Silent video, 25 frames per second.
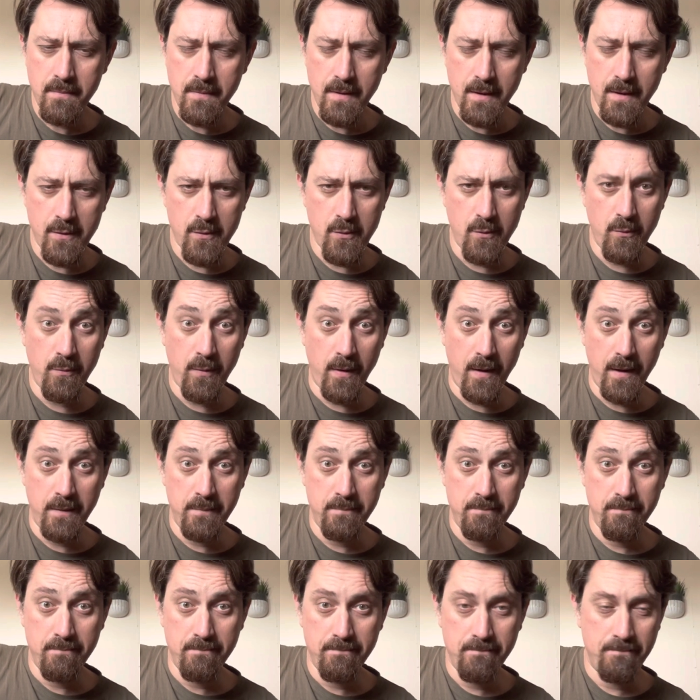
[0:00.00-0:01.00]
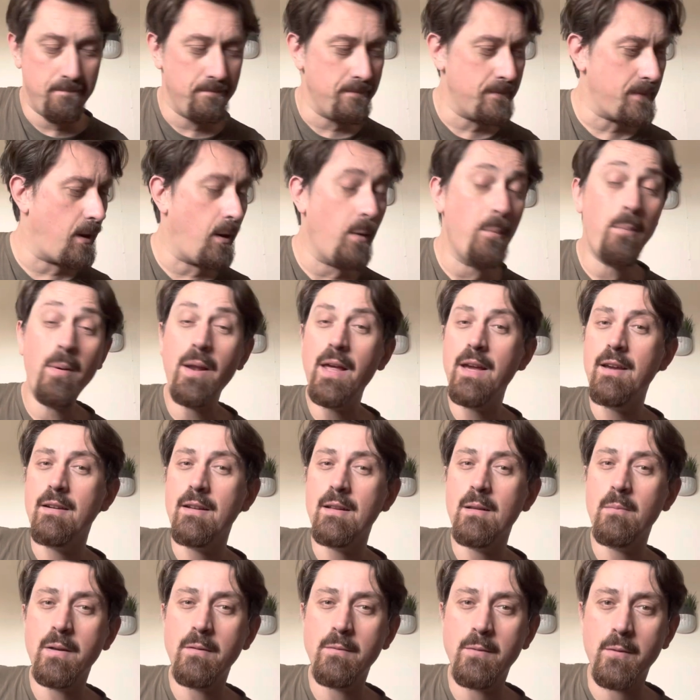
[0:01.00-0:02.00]
It's all fine. So I'll play a
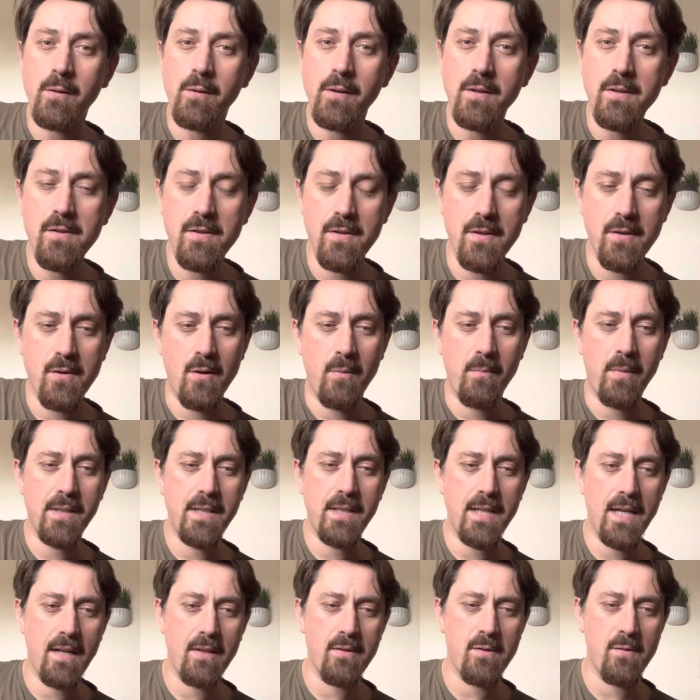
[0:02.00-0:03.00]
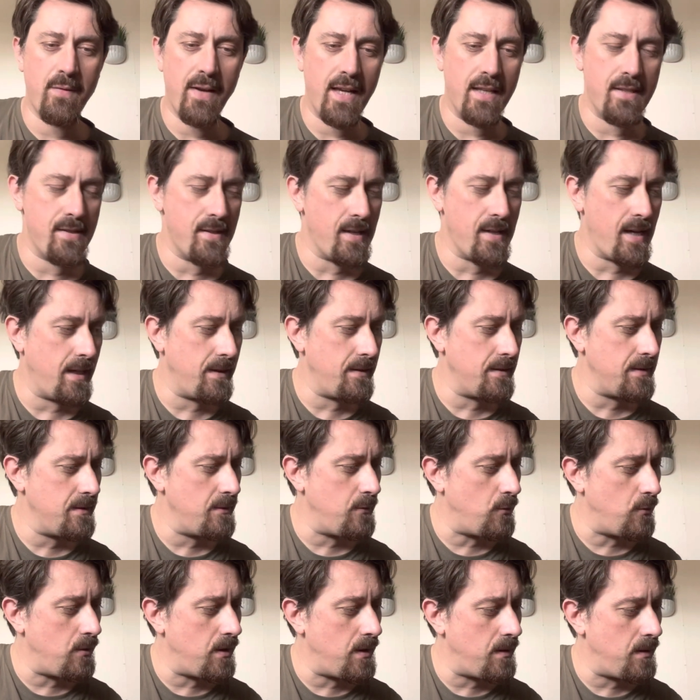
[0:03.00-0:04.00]
little bit for you. This is a song by Townes Van Zandt,
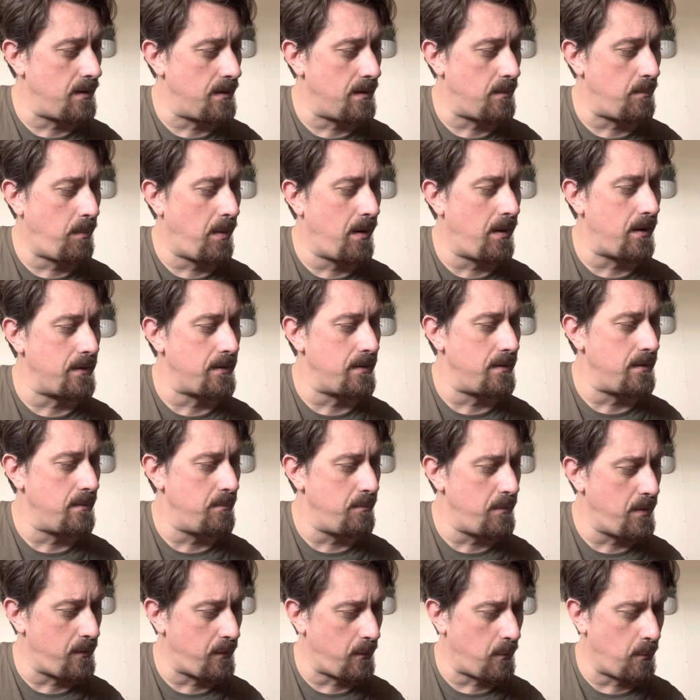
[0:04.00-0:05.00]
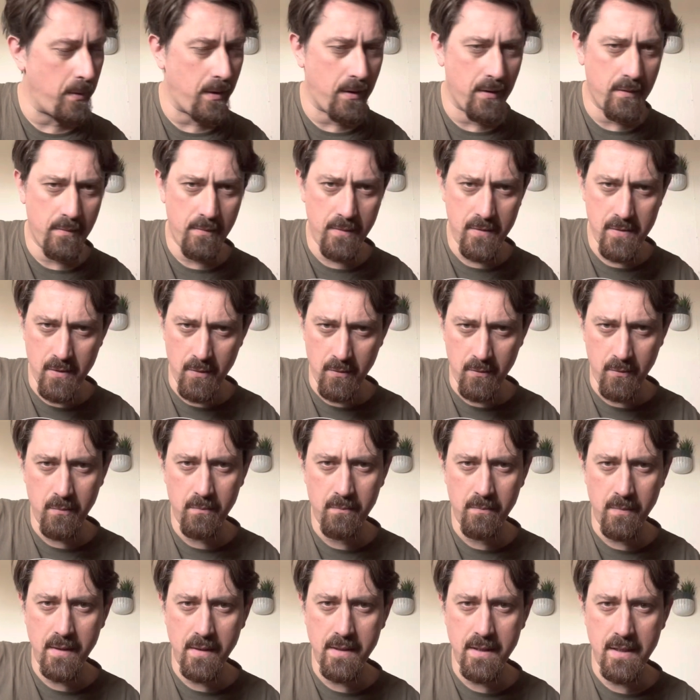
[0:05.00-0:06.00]
or a little part, musical part of a song
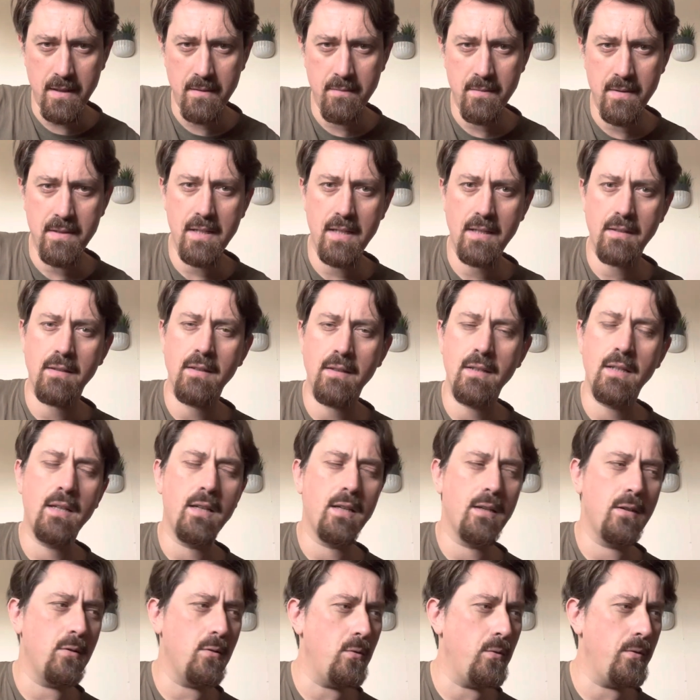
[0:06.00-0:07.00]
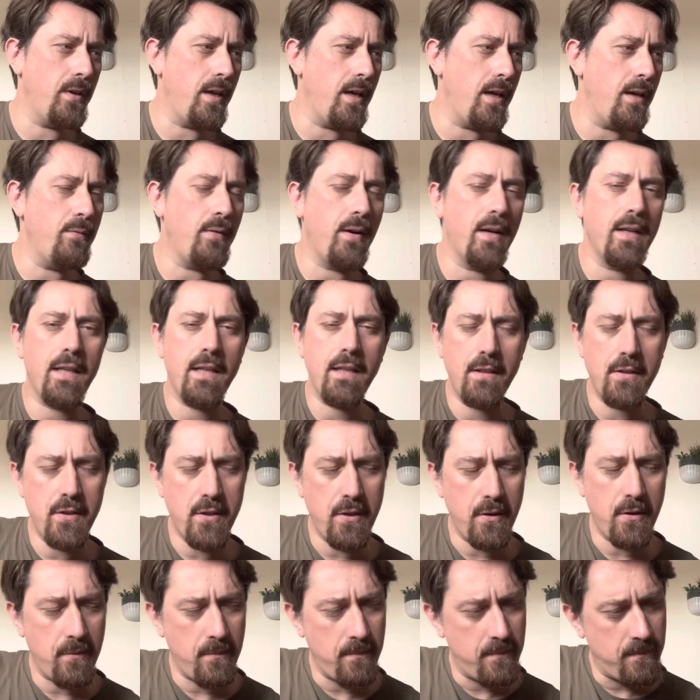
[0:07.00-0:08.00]
by Townes Van Zandt called If I Needed You.